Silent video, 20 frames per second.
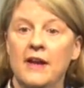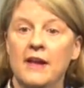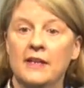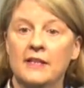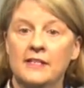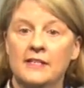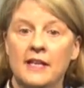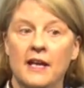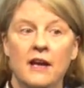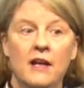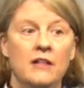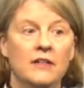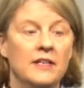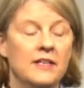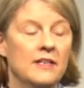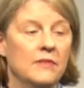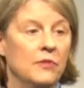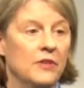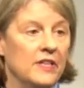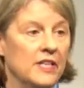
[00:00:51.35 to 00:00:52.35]
excel
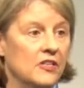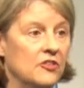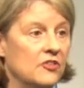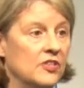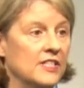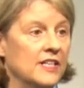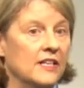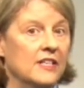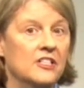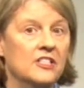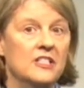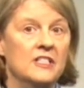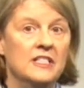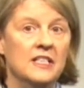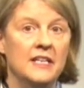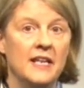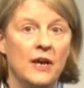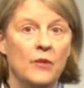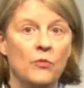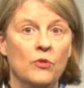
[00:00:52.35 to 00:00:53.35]
with introductions
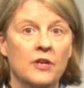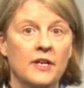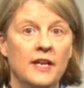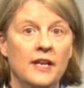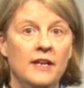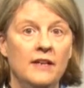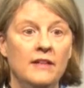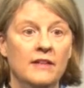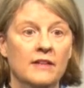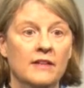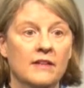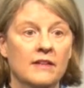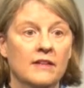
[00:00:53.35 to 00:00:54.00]
and networking.